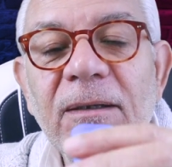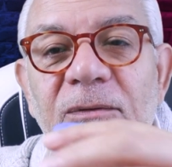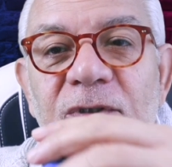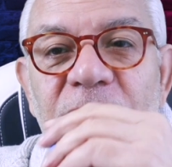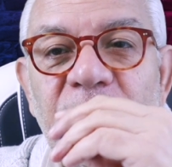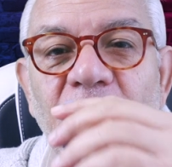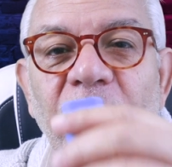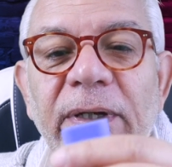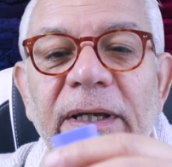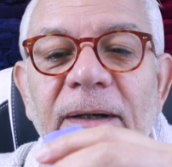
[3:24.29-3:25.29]
you just
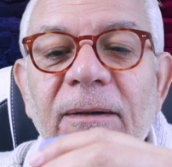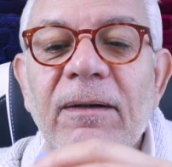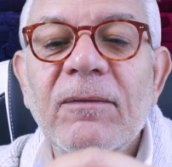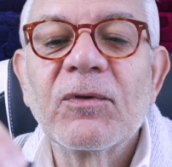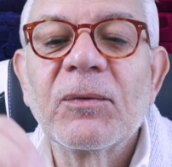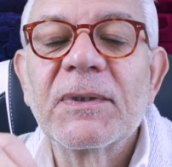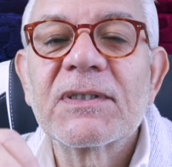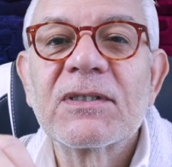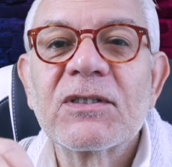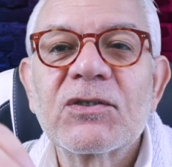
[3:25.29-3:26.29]
blow in it with a
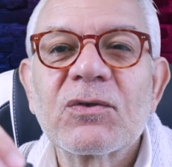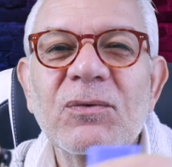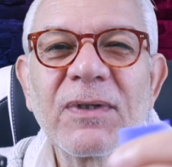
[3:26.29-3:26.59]
piece of tissue.